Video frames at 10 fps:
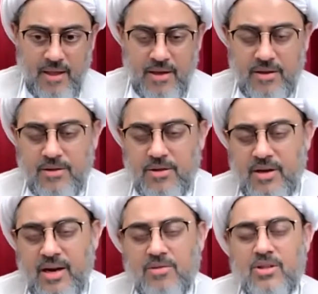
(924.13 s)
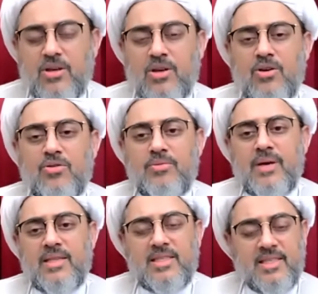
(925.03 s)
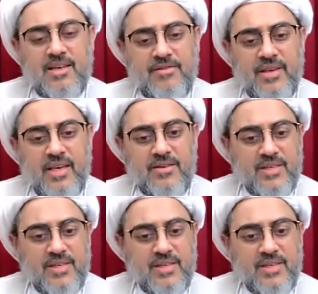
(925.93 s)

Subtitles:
around the globe and serving and